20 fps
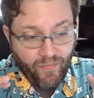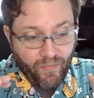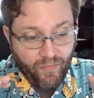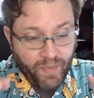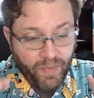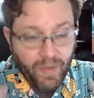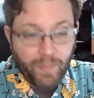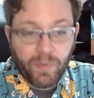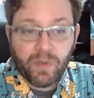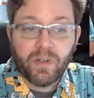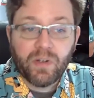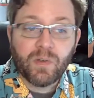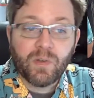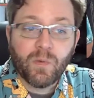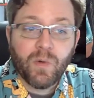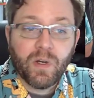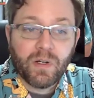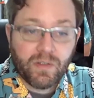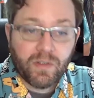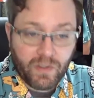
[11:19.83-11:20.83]
People are
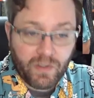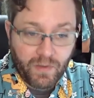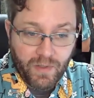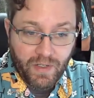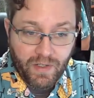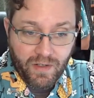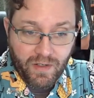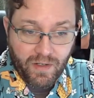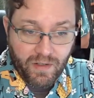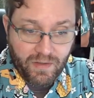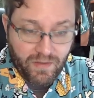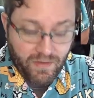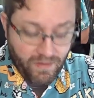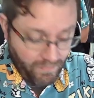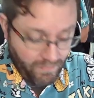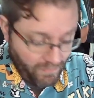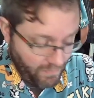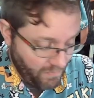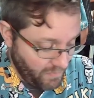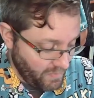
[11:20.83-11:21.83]
underwater on the credit cards.
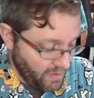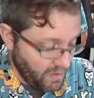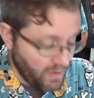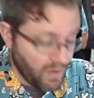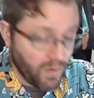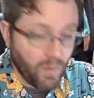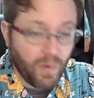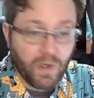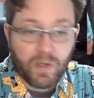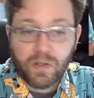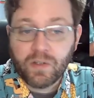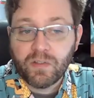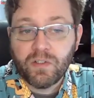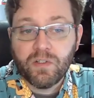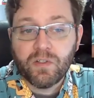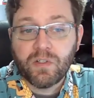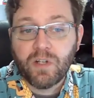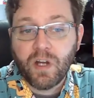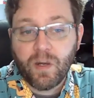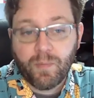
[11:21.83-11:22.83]
They're underwater on the new
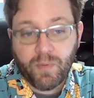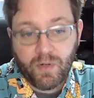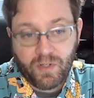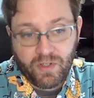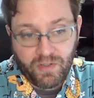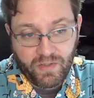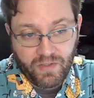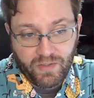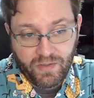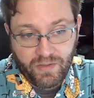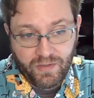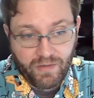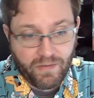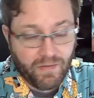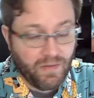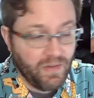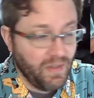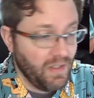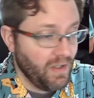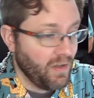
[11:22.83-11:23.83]
car purchases.
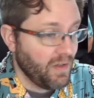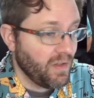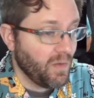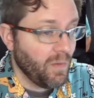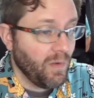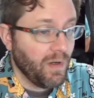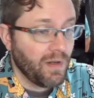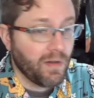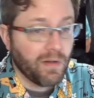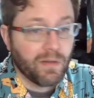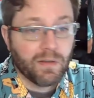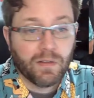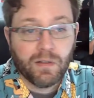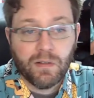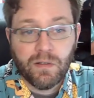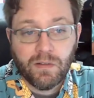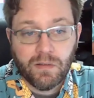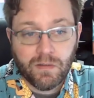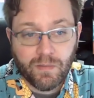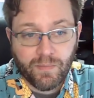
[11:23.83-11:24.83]
They're underwater on their
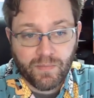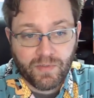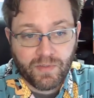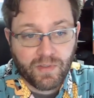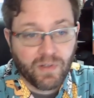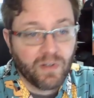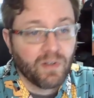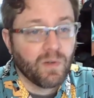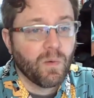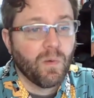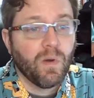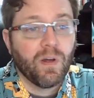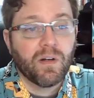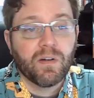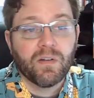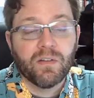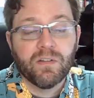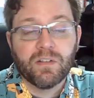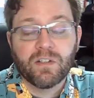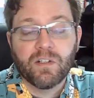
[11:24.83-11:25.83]
homes. They're underwater
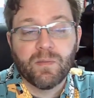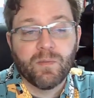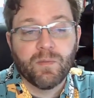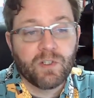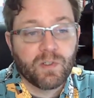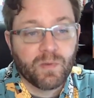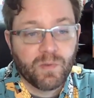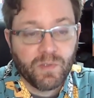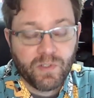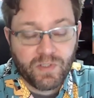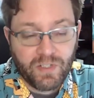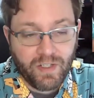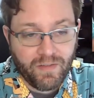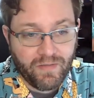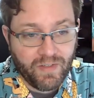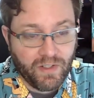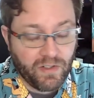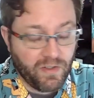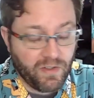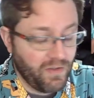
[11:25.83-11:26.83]
on their commercial real estate
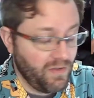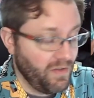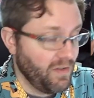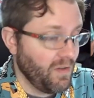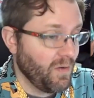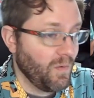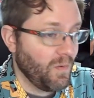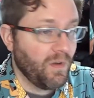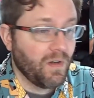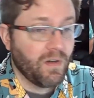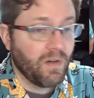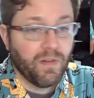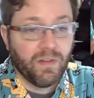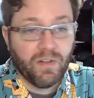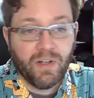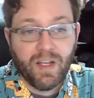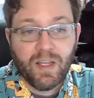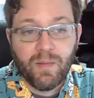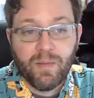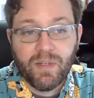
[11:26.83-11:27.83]
ventures. They're underwater on their
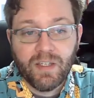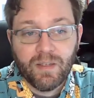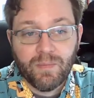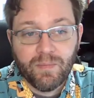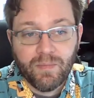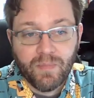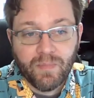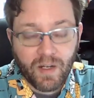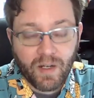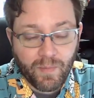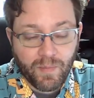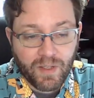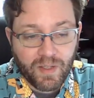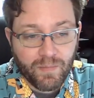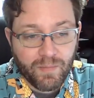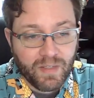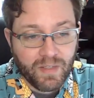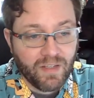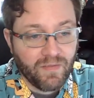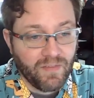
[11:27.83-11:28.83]

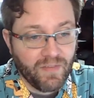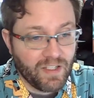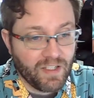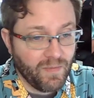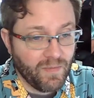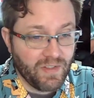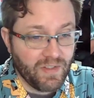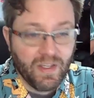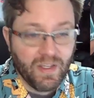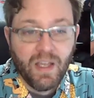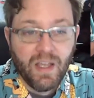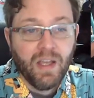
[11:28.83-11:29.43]
Airbnb investments.